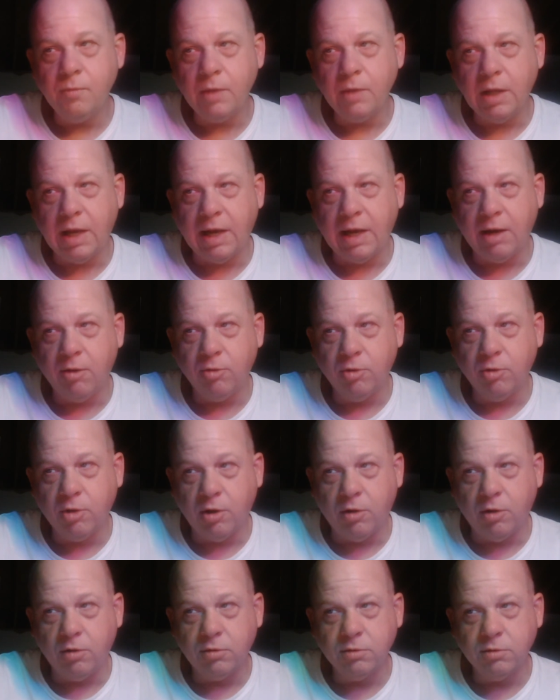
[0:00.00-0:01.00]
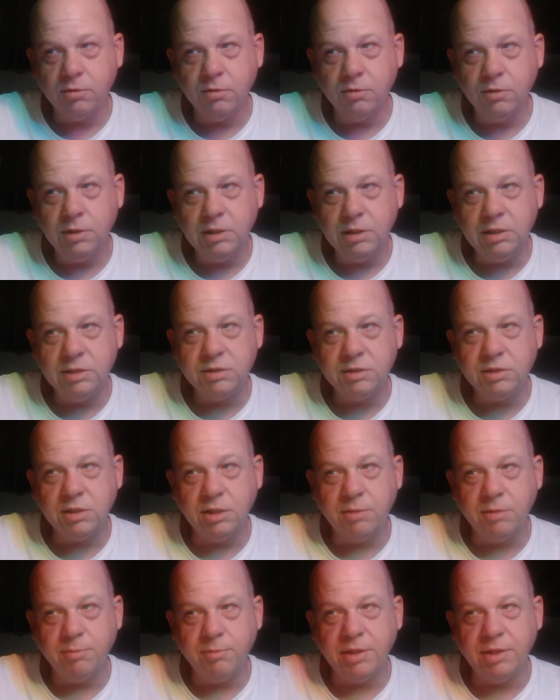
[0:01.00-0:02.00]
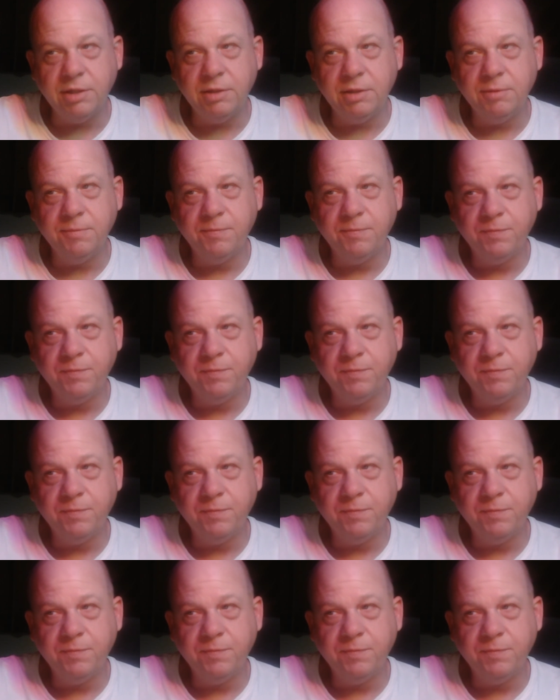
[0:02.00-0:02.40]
how long it's going to be.